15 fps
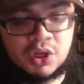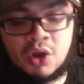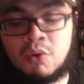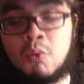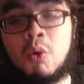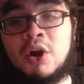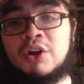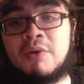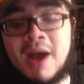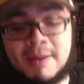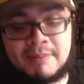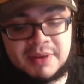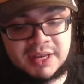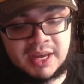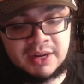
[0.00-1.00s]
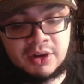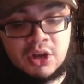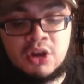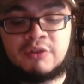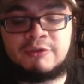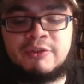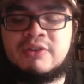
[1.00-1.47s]
Where do I begin?
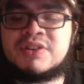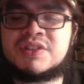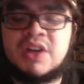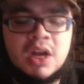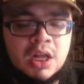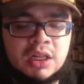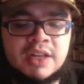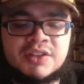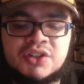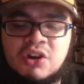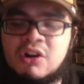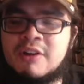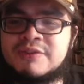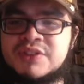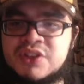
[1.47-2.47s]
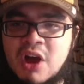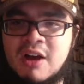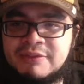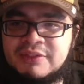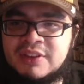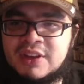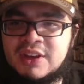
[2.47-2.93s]
First, let's start off
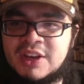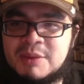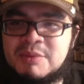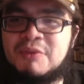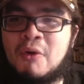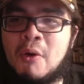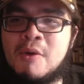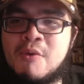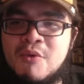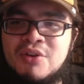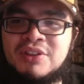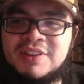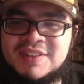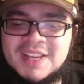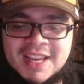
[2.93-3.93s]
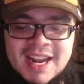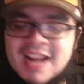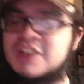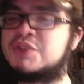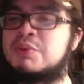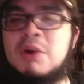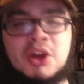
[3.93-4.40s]
soft. Before we really dig in, I
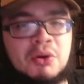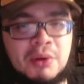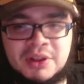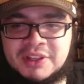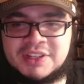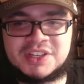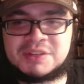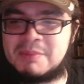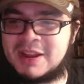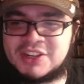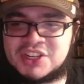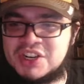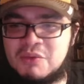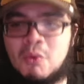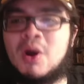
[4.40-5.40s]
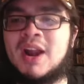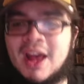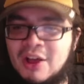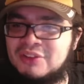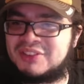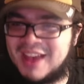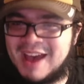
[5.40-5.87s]
just want to quickly just mention what
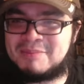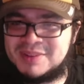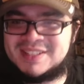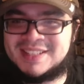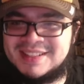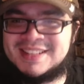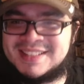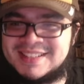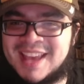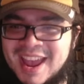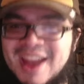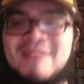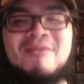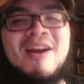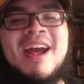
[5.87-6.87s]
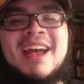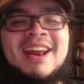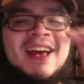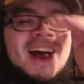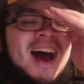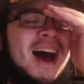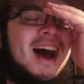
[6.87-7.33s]
else happened in this game, right?
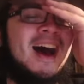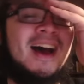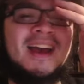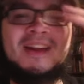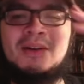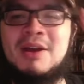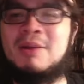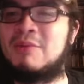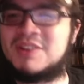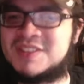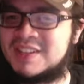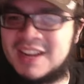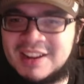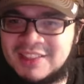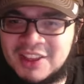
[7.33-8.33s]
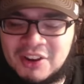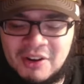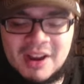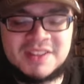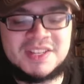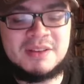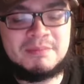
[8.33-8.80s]
It wasn't anything
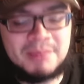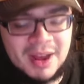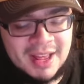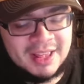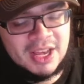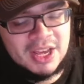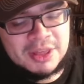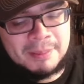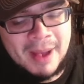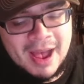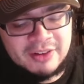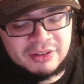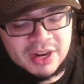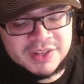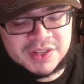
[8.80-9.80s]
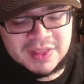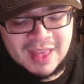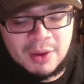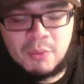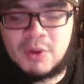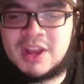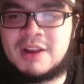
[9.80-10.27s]
crazy, but the Padres, they
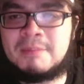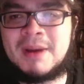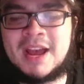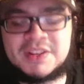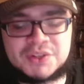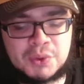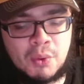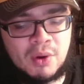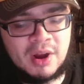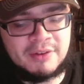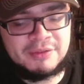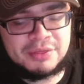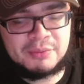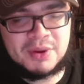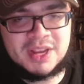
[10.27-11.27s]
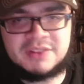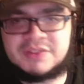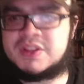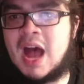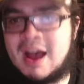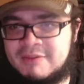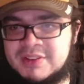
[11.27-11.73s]
win by a score of 3,
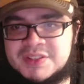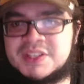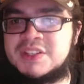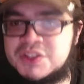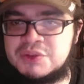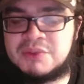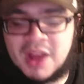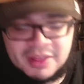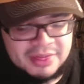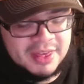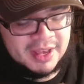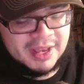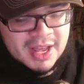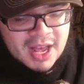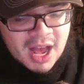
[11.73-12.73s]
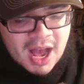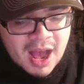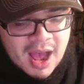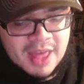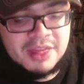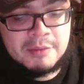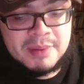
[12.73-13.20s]
obviously 2-0.
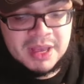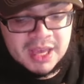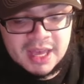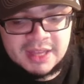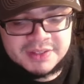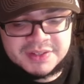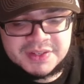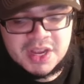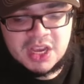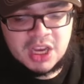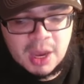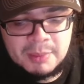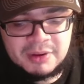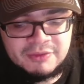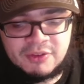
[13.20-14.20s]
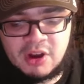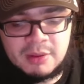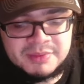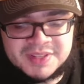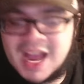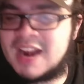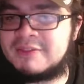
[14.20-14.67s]
And the big hits coming
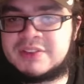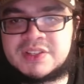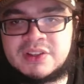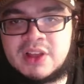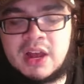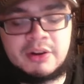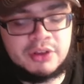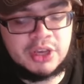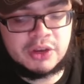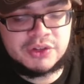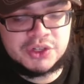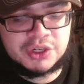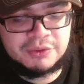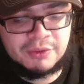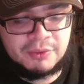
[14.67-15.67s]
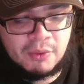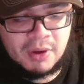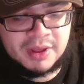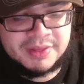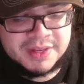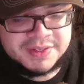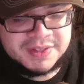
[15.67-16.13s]
from Donovan Solano, he goes 2-for-4
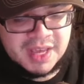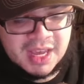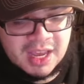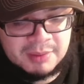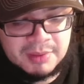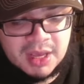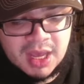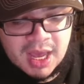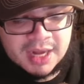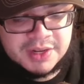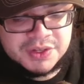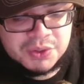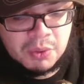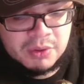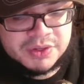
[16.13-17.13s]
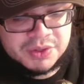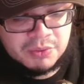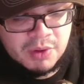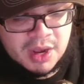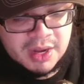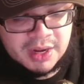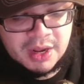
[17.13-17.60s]
in this game, and he scores a
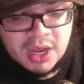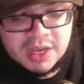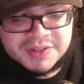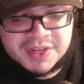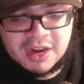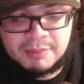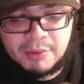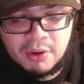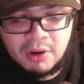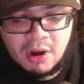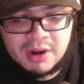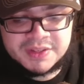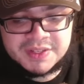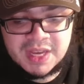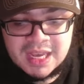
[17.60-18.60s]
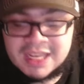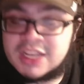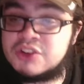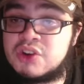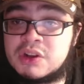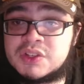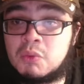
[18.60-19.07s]
run. Xander Bogaerts, he
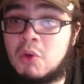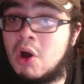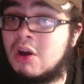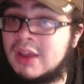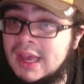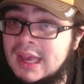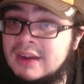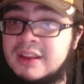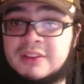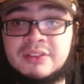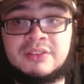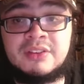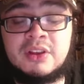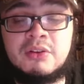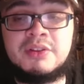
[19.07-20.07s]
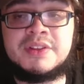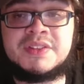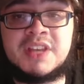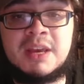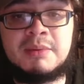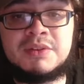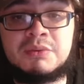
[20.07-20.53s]
draws a walk and gets a single in this
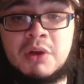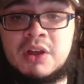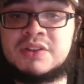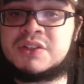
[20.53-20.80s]
game as well.